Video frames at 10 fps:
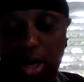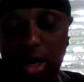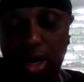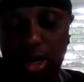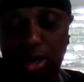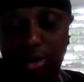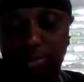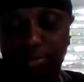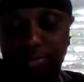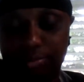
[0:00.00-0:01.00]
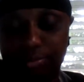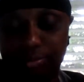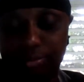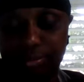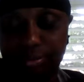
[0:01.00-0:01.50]
um,
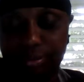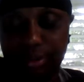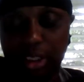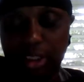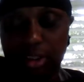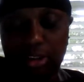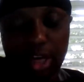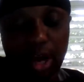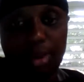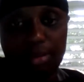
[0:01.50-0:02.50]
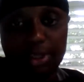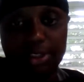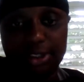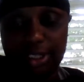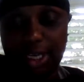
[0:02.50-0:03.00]
my mother
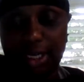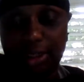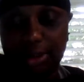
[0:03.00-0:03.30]
today.